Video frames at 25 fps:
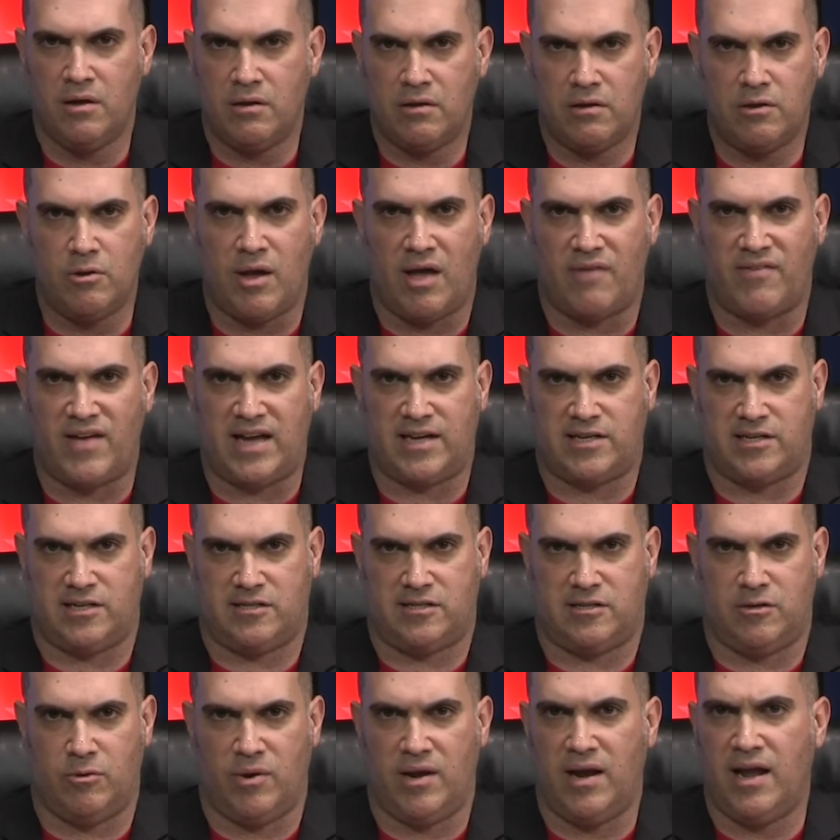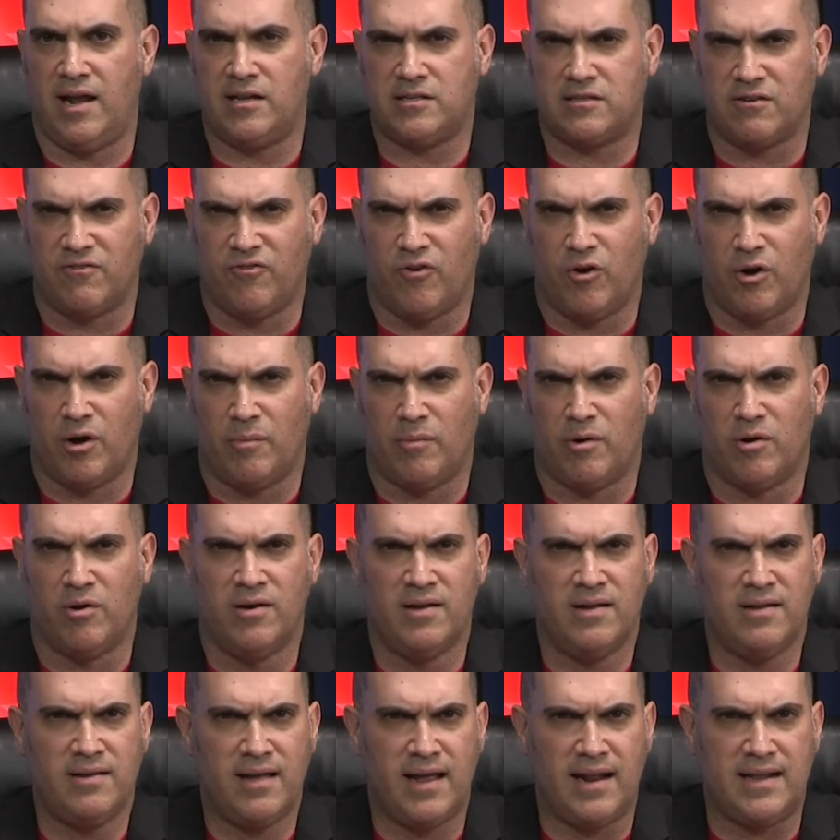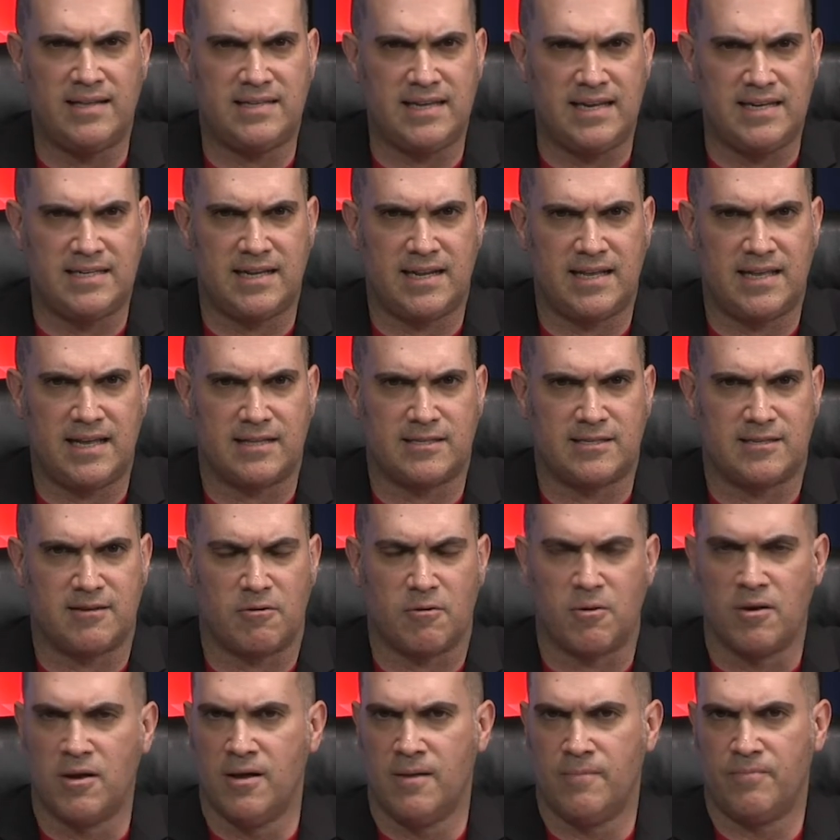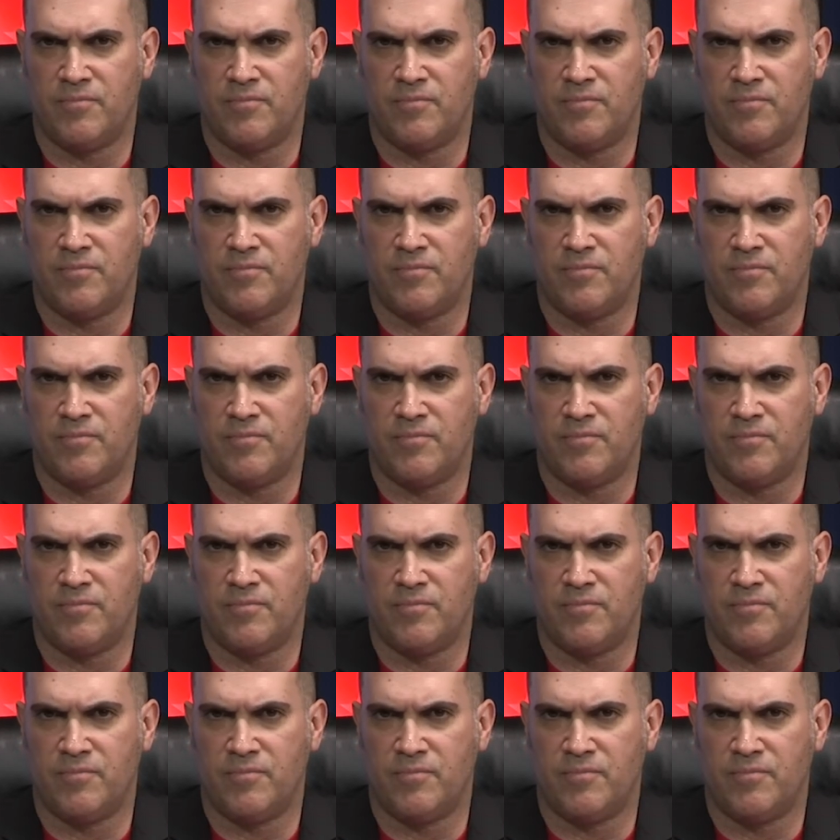you have access to it, and it's affordable and it's easy to get to.